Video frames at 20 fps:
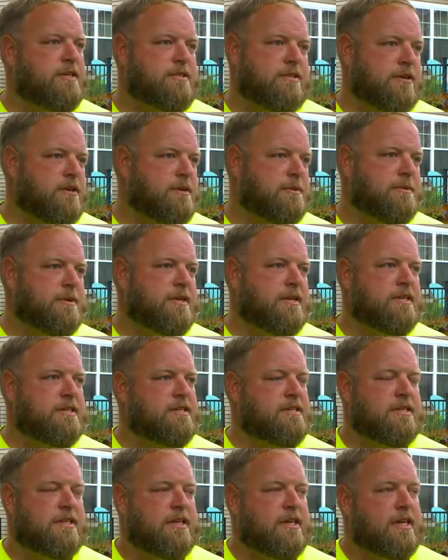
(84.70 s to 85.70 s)
minutes, 30
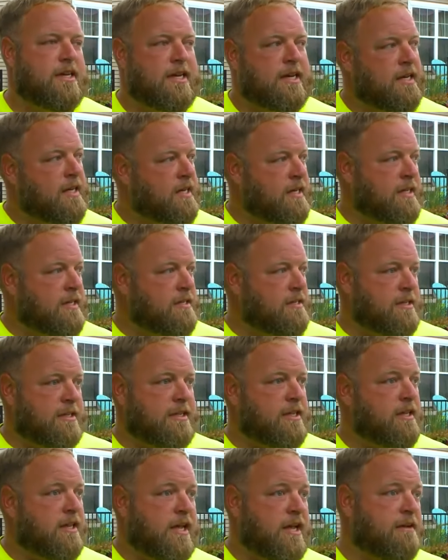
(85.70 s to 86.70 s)
minutes.
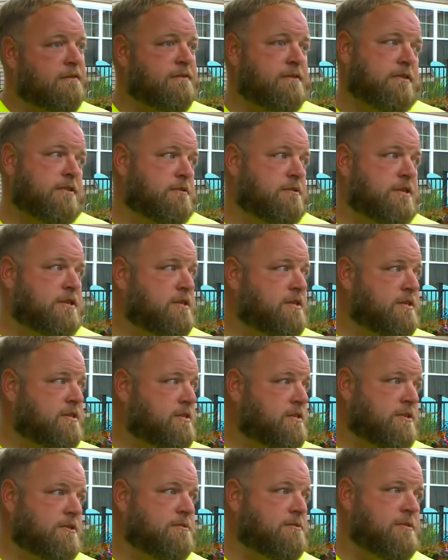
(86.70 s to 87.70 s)
Then they left, so we just
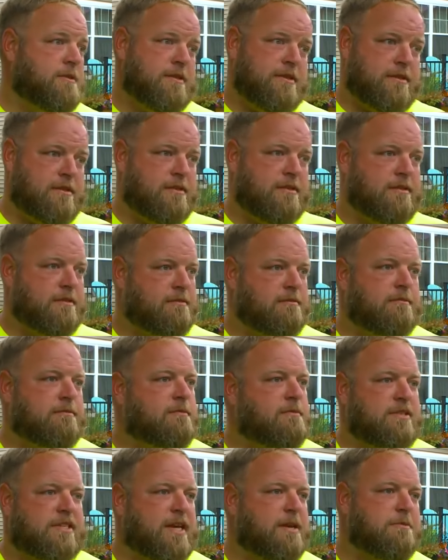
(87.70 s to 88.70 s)
assumed
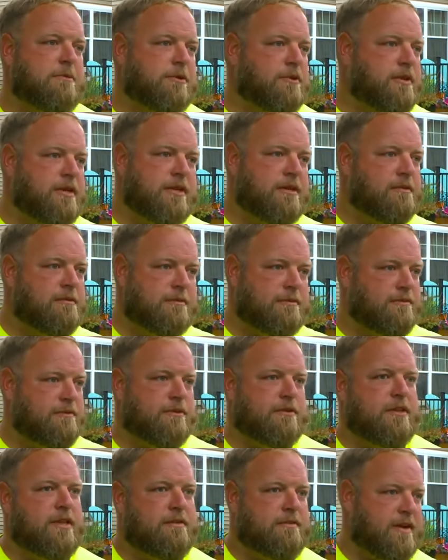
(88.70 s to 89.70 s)
same old deal
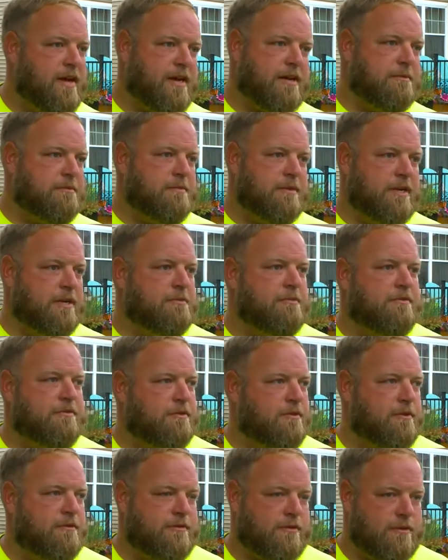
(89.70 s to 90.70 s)
before they've had them here
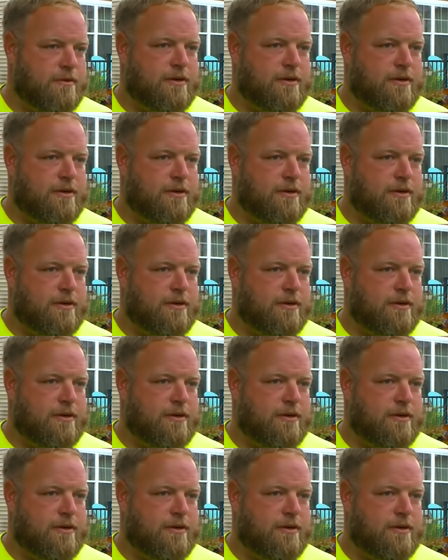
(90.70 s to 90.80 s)
before